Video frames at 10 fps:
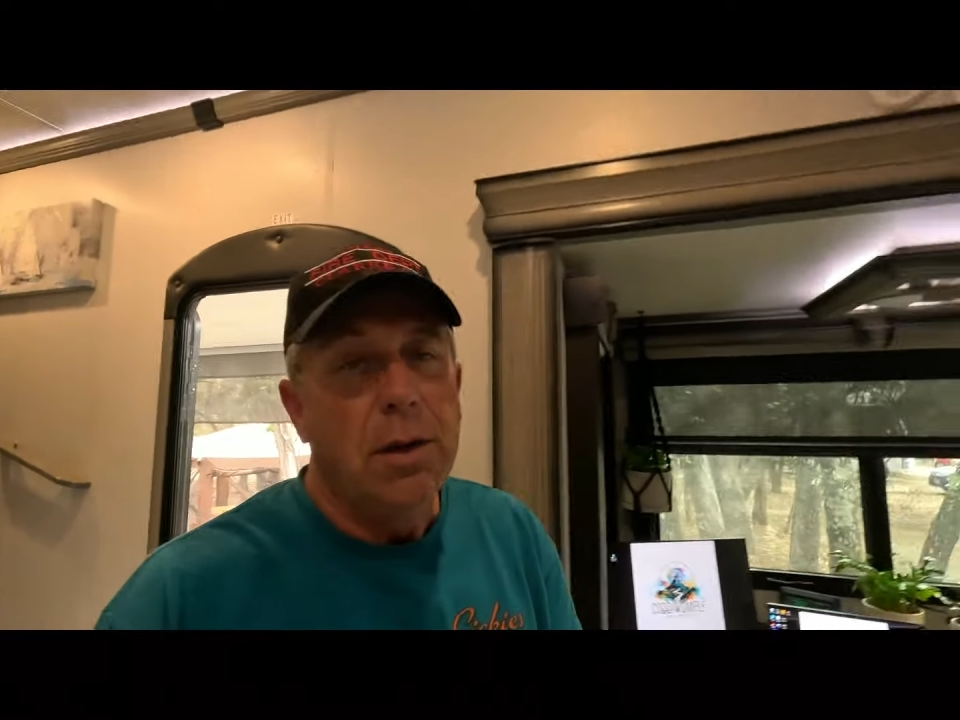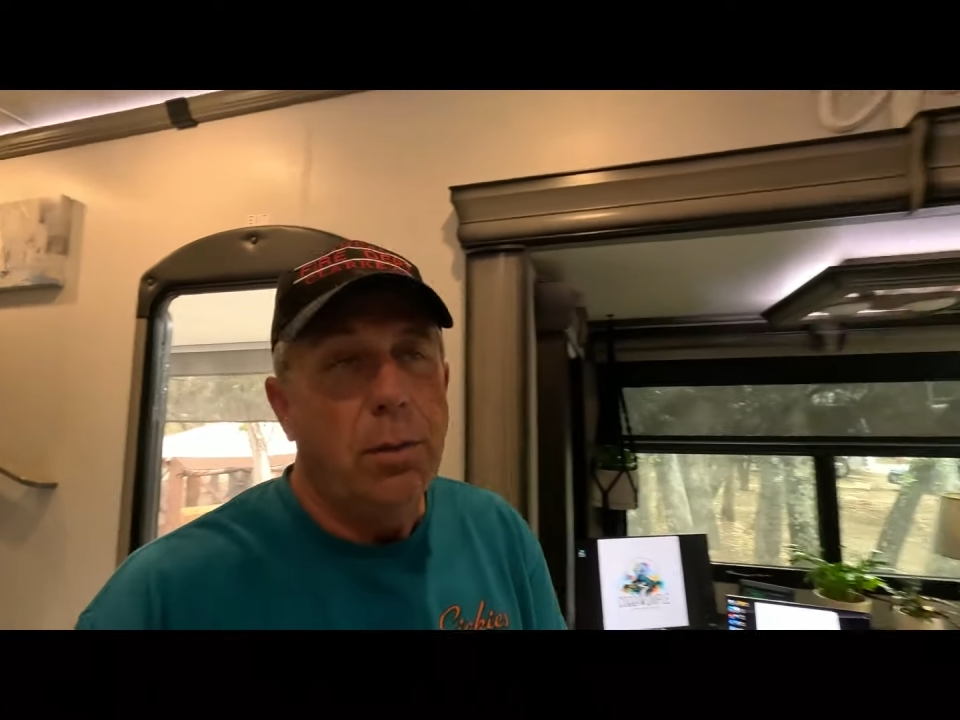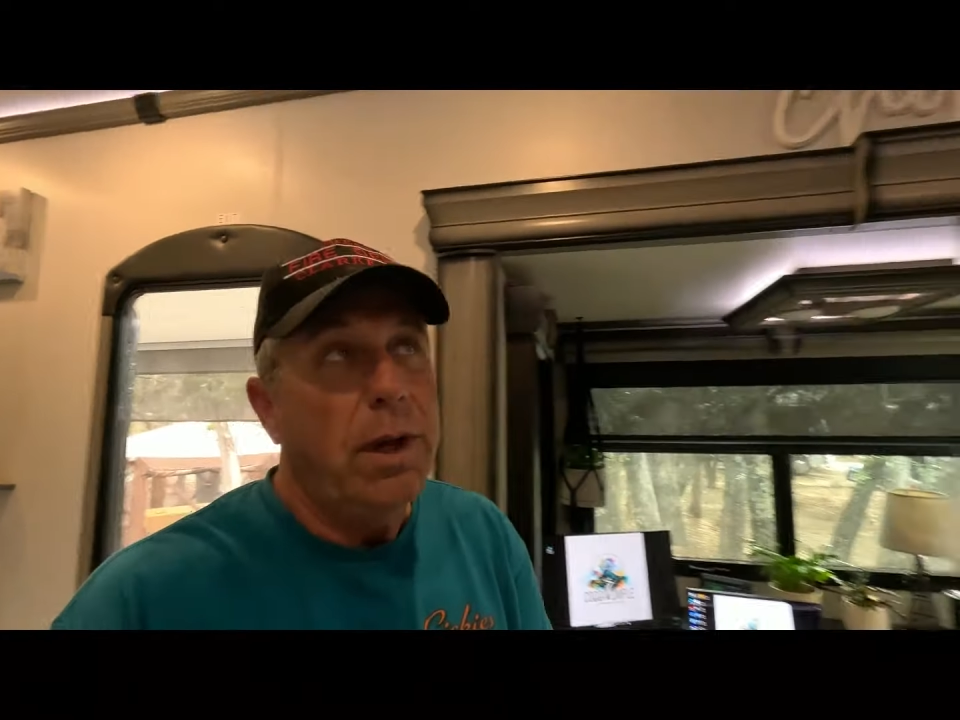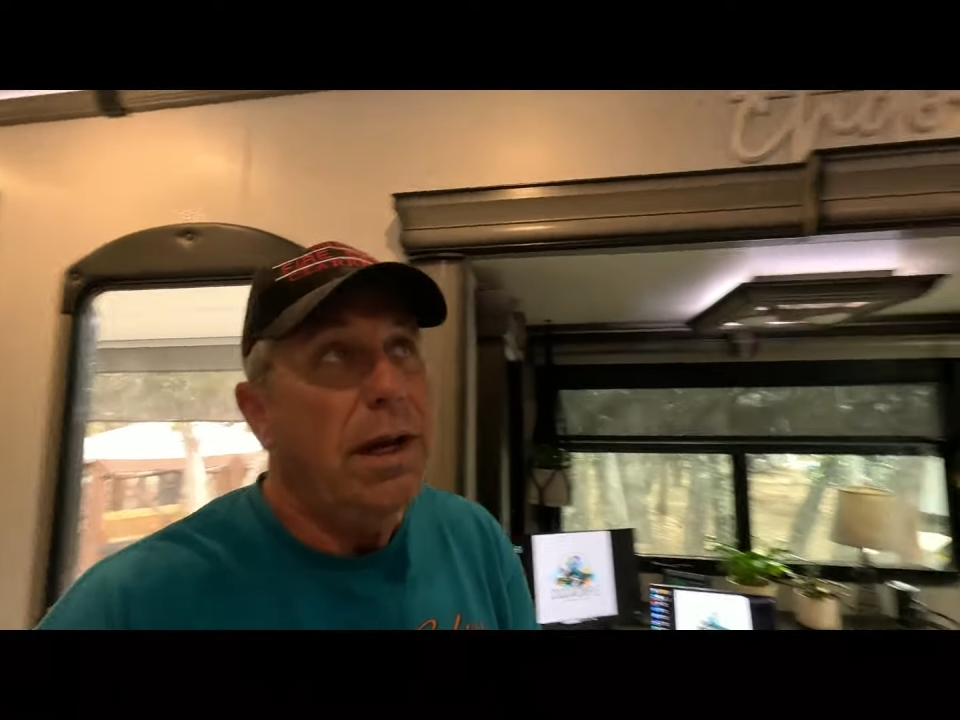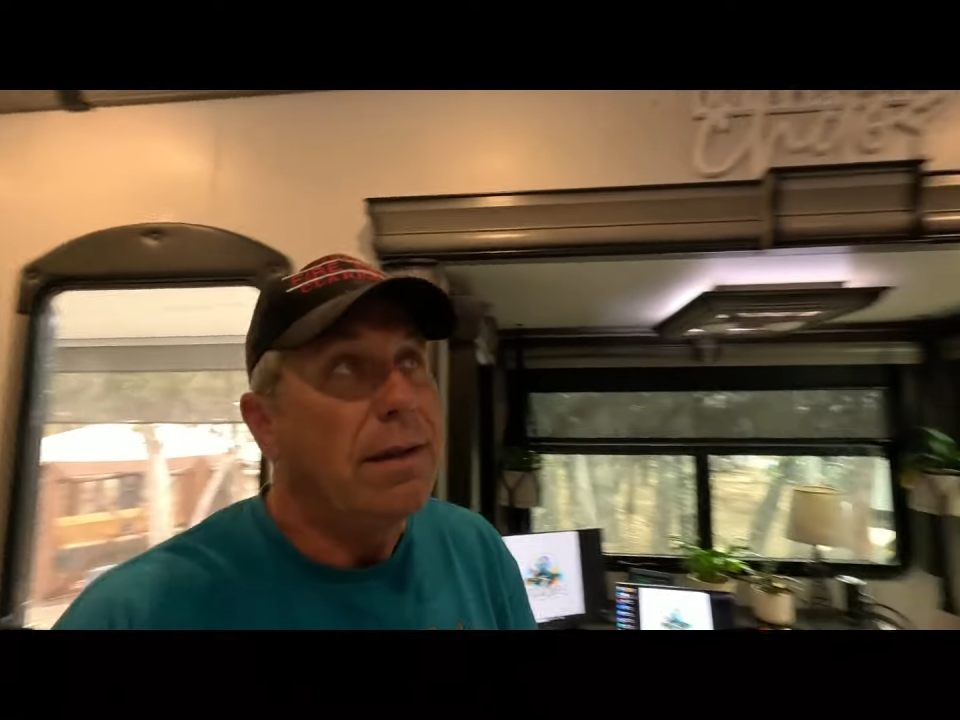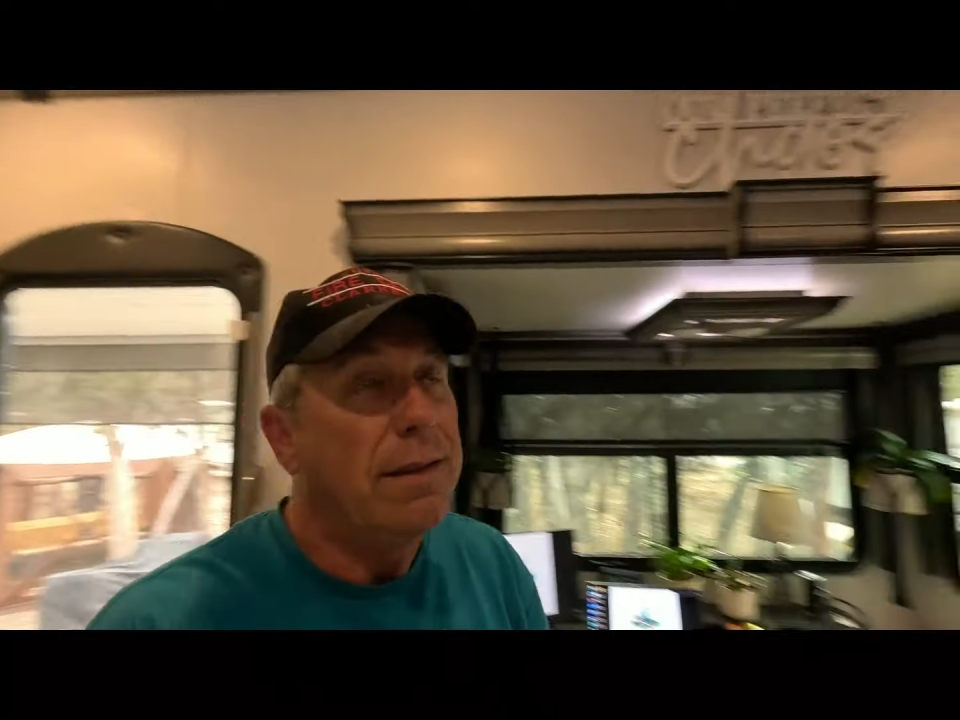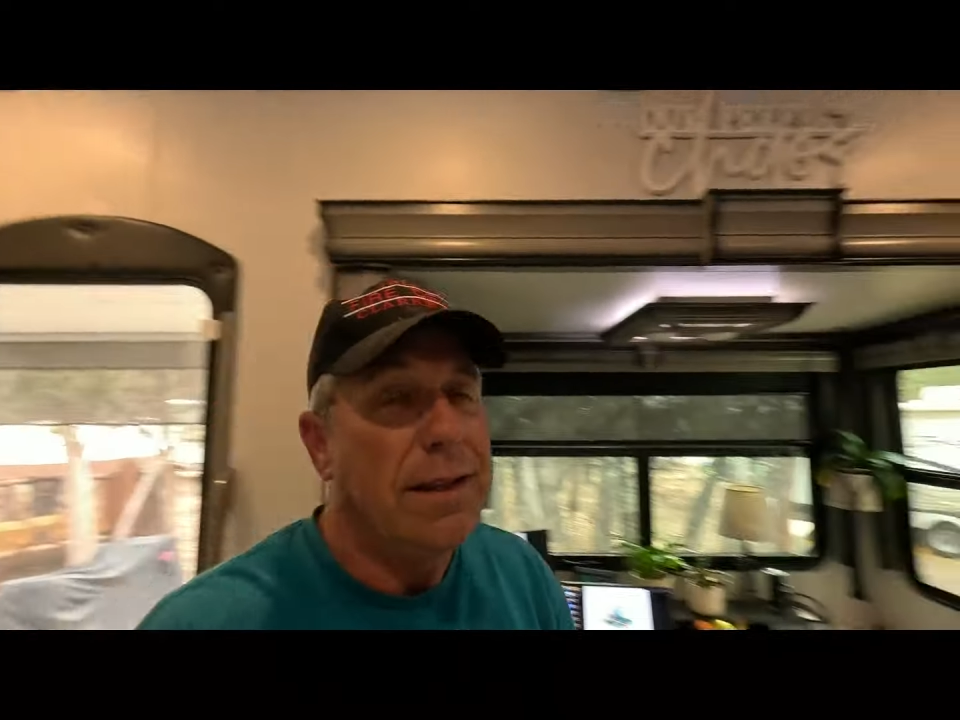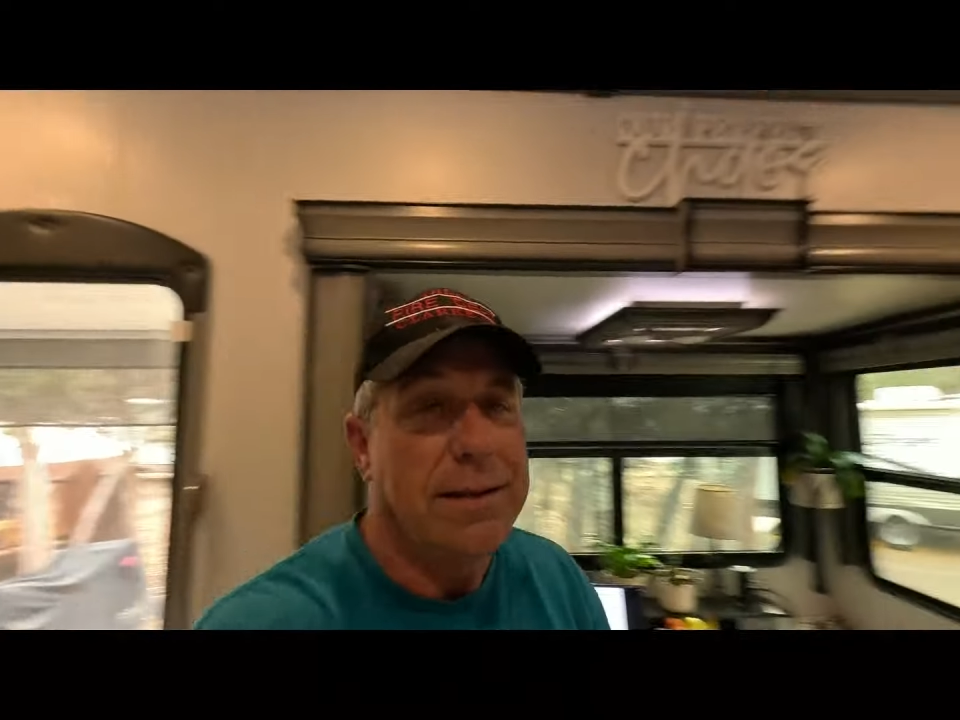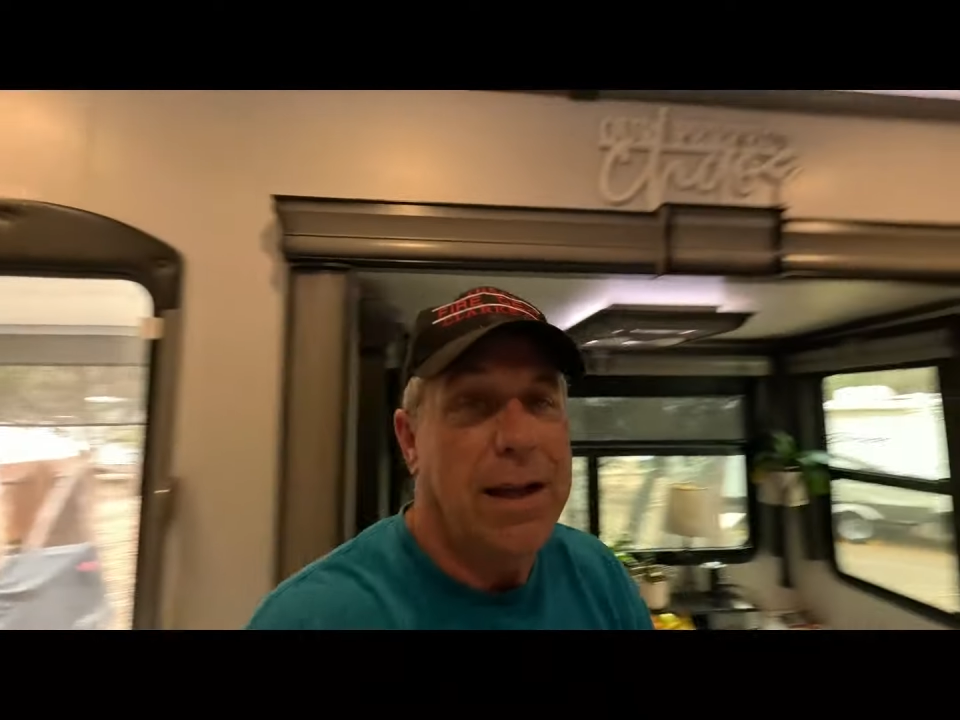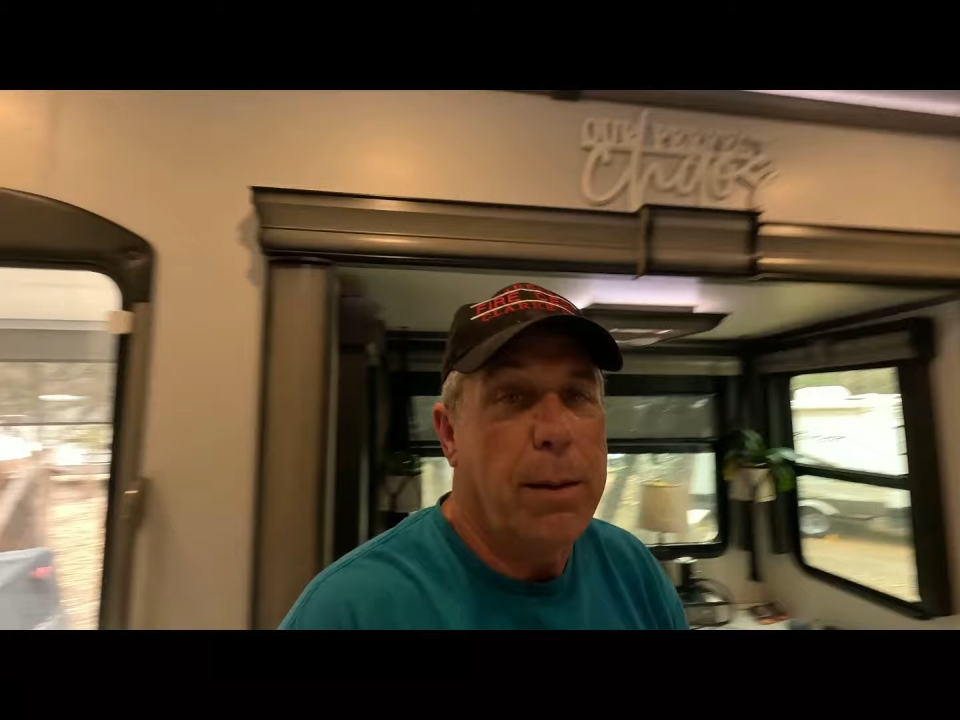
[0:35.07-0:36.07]
We had
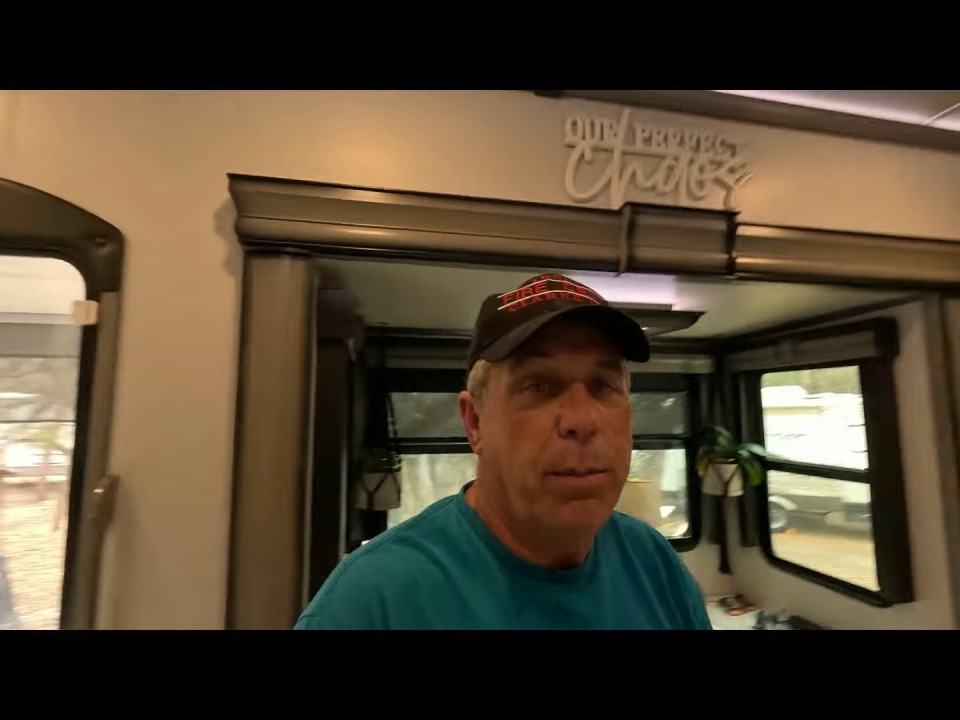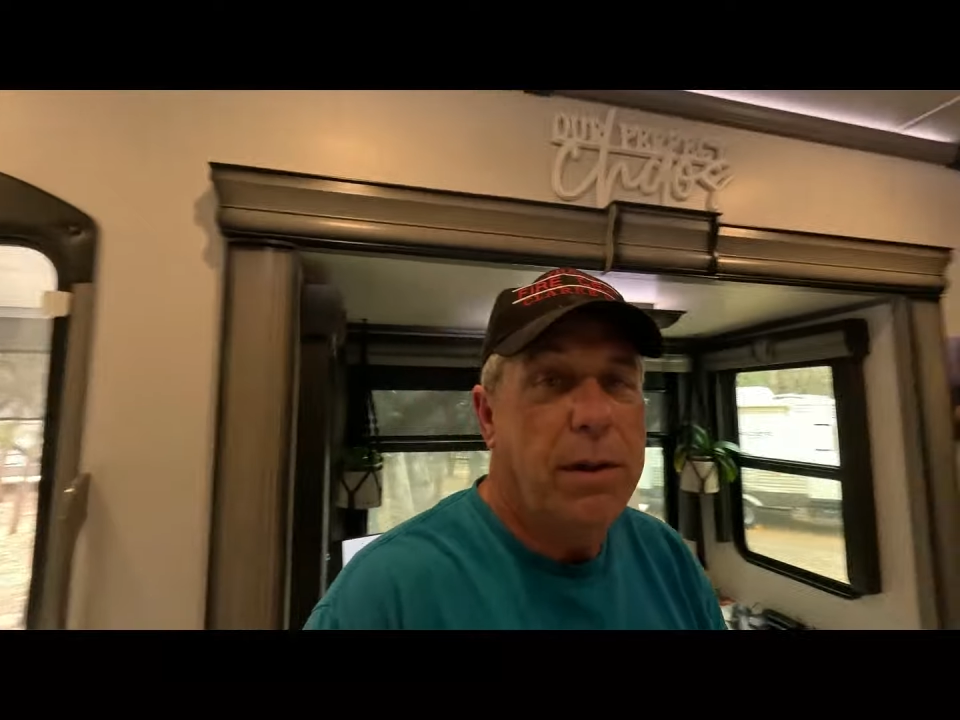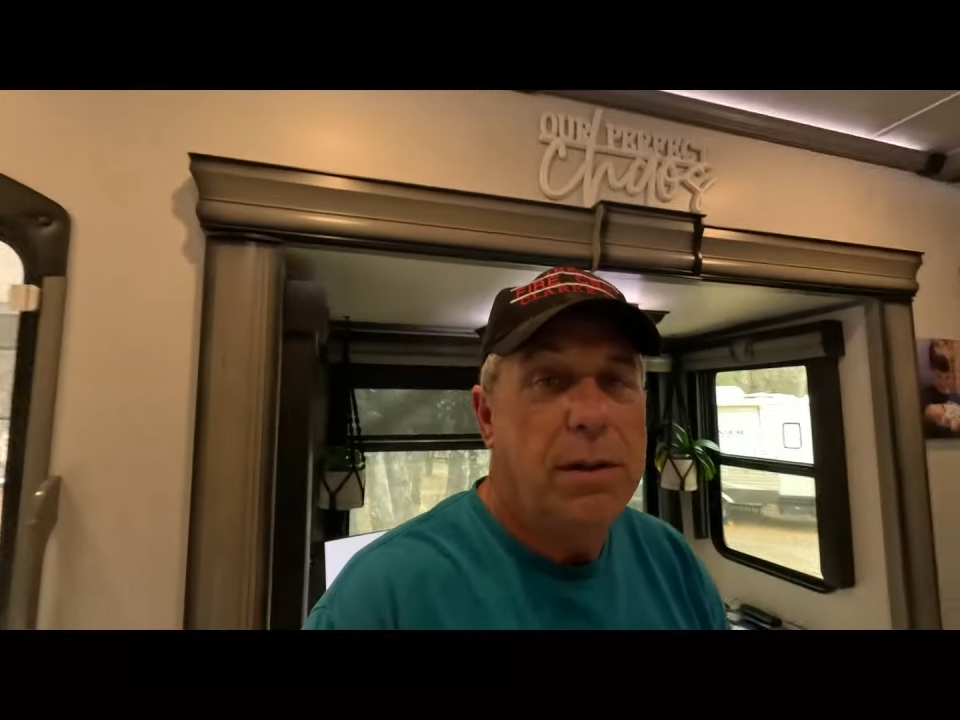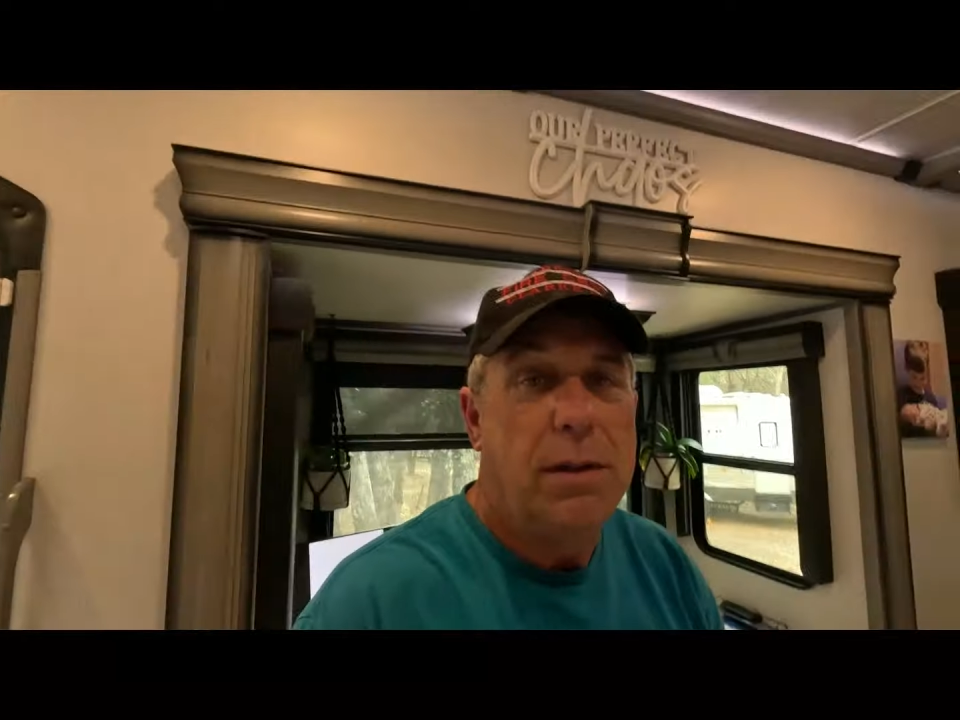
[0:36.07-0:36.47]
this happen.